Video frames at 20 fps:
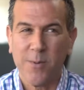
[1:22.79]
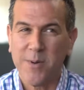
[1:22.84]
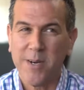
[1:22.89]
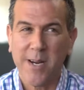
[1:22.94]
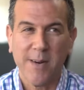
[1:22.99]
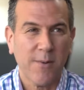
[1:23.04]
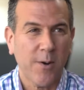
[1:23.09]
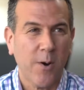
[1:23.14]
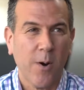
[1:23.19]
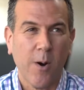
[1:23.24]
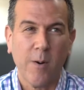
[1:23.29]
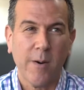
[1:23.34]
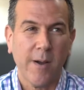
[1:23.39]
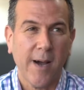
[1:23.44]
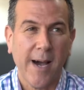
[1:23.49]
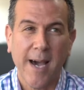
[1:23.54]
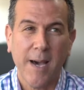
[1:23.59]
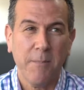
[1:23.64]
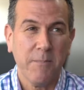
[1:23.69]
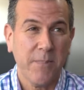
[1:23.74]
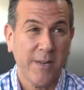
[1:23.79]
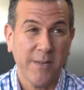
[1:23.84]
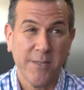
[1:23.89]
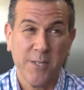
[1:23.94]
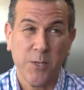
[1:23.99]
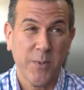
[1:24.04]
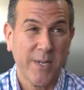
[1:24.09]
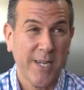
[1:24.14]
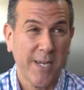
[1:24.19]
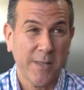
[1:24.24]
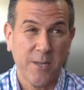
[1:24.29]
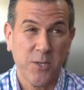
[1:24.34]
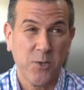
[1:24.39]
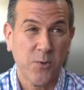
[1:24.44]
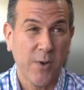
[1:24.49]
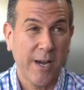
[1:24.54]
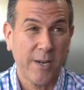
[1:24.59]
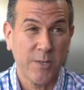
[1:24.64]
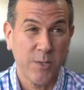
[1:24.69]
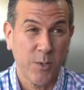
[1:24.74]
we're never happy until we get the
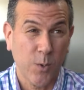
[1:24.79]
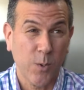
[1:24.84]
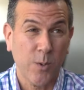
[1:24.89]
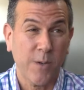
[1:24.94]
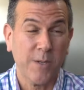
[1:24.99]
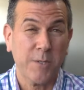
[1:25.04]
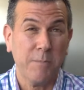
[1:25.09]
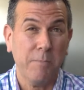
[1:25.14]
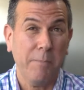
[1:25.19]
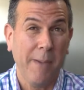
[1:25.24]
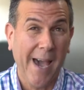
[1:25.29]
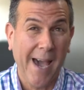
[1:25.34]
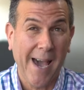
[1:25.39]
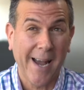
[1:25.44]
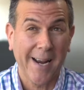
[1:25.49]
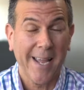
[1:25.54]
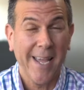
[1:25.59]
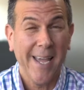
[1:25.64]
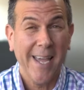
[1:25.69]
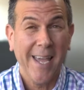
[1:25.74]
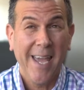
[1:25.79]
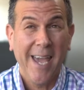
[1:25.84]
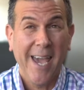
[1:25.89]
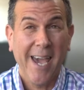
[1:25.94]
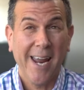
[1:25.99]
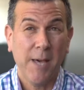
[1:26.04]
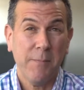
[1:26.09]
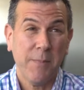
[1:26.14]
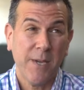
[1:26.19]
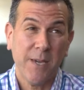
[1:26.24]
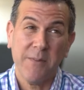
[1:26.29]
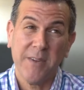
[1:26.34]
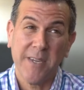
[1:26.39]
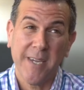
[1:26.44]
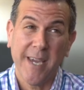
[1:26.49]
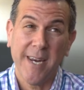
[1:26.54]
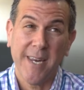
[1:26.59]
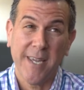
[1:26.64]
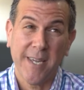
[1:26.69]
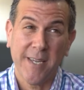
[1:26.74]
traction horse back. And I'm even
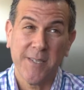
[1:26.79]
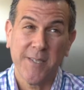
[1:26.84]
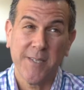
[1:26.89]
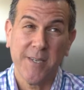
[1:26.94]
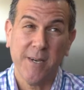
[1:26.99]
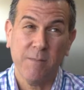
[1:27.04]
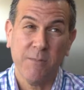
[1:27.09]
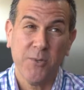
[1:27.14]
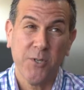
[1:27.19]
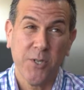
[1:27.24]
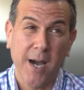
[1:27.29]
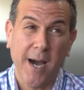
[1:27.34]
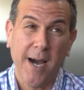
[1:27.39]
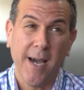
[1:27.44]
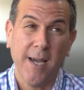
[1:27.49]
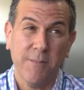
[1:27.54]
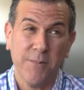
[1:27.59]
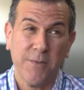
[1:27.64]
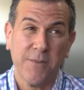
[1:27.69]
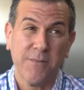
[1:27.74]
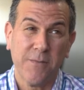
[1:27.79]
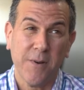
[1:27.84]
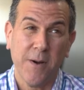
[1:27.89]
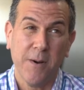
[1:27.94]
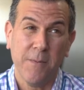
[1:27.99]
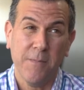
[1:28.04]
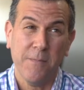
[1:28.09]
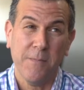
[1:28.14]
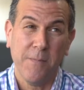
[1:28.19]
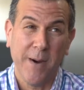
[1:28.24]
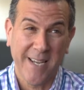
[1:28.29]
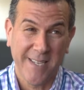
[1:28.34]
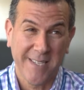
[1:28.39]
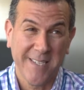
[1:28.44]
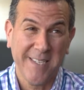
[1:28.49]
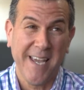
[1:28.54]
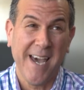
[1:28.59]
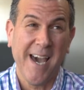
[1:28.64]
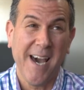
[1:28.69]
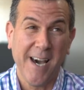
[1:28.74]
getting some jibes from my
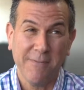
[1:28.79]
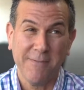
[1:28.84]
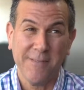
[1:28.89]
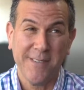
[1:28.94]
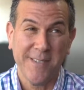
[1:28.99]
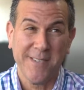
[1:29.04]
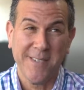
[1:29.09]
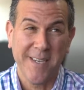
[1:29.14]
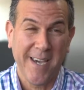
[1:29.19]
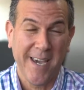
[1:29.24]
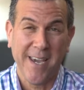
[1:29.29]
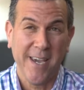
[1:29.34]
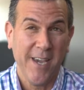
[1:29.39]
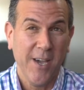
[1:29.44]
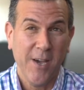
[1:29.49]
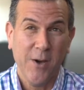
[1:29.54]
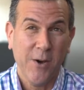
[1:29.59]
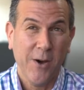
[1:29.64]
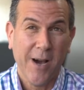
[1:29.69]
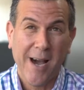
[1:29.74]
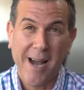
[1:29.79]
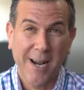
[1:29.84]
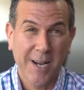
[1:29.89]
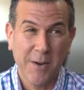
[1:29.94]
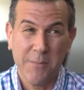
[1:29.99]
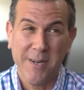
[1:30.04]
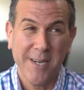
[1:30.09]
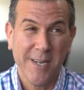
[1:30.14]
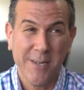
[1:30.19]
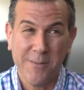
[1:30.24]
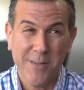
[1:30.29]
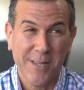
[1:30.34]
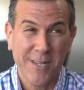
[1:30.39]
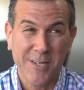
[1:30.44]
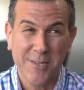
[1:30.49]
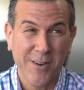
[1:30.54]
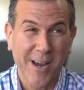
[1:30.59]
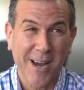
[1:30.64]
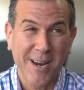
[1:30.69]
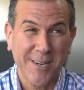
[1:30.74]
staff to say, how come we didn't win
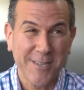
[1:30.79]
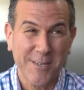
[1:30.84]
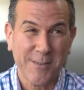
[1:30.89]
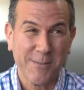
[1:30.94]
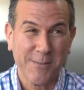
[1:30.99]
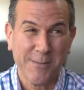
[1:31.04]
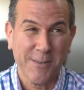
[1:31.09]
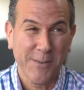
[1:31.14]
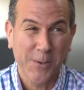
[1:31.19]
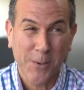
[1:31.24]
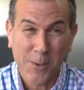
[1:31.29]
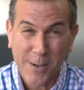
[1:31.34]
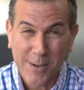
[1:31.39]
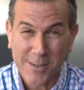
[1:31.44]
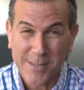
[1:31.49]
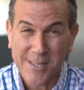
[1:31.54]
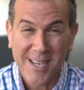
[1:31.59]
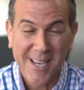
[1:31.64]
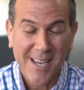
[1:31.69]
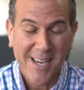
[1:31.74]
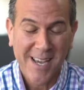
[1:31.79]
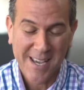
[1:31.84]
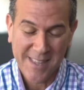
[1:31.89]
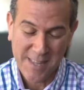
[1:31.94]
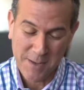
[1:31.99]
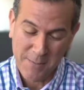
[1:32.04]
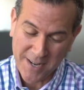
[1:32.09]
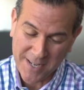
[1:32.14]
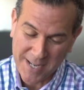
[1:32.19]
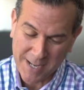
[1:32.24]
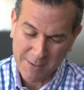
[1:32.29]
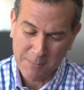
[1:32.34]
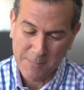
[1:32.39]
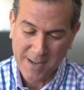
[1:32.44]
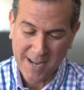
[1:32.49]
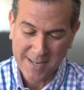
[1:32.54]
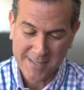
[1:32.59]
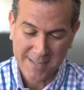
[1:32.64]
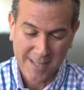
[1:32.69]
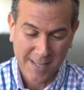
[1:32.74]
the traction horse? And then my comment
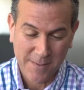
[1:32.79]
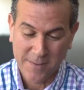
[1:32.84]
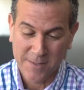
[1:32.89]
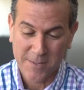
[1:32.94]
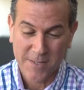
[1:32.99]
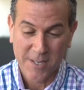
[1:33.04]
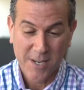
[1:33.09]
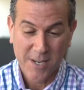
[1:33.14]
back to them is,